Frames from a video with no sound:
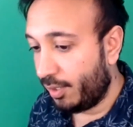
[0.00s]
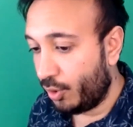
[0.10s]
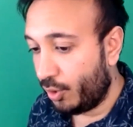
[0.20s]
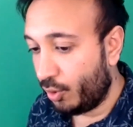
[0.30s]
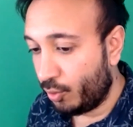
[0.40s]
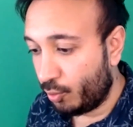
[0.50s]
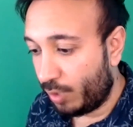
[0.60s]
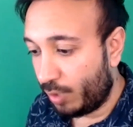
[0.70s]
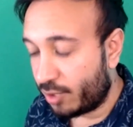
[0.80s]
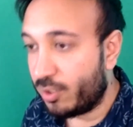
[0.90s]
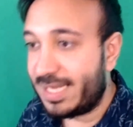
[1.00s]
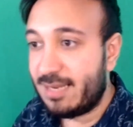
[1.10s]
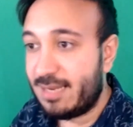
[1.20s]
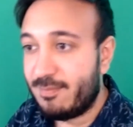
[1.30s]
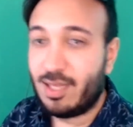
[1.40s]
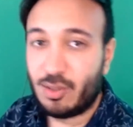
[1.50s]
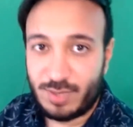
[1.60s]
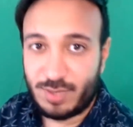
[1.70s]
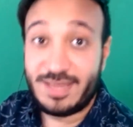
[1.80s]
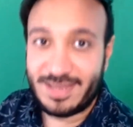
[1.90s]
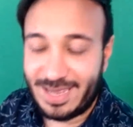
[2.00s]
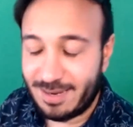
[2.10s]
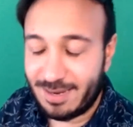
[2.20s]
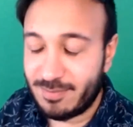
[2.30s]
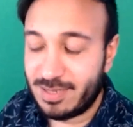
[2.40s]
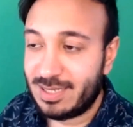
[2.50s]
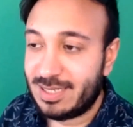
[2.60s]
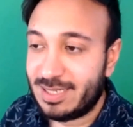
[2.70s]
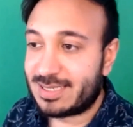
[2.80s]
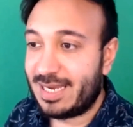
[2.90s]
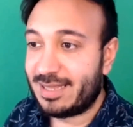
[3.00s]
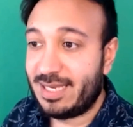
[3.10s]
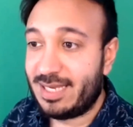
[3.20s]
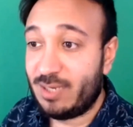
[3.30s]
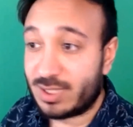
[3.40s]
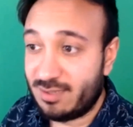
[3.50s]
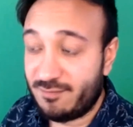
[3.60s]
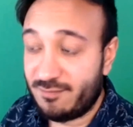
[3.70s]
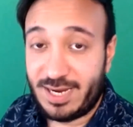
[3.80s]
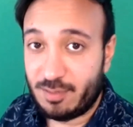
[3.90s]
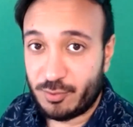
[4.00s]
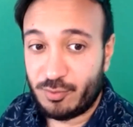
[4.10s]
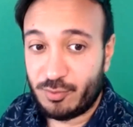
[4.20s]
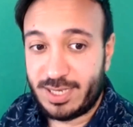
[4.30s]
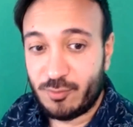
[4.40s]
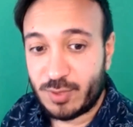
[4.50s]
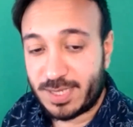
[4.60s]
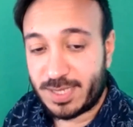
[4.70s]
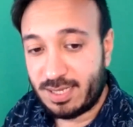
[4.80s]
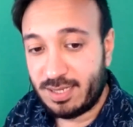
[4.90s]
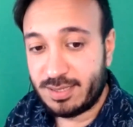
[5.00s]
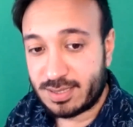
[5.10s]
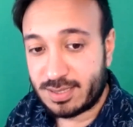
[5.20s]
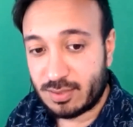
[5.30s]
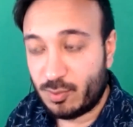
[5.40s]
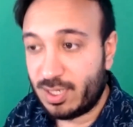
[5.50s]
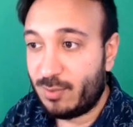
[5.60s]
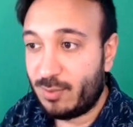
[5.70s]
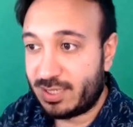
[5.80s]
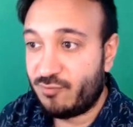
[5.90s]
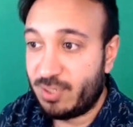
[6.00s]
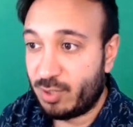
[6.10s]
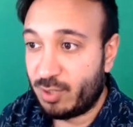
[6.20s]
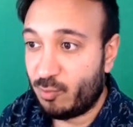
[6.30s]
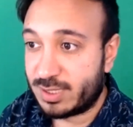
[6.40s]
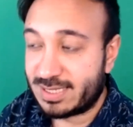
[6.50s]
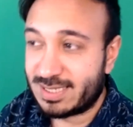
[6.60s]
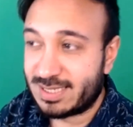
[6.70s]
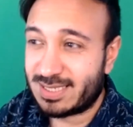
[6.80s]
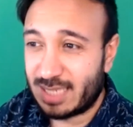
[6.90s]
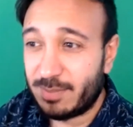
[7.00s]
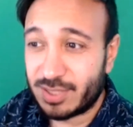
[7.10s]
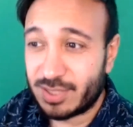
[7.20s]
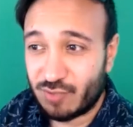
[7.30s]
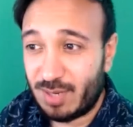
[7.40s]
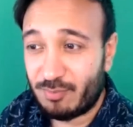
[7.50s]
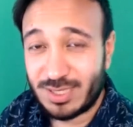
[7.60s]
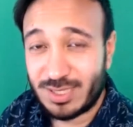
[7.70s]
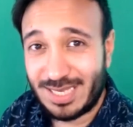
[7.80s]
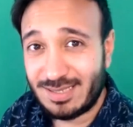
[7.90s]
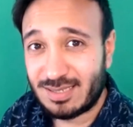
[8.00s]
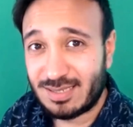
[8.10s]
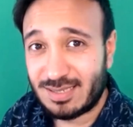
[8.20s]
who I got an email within the game saying that he wasn't available, and it was because when I went to read what it was, it said summons to represent,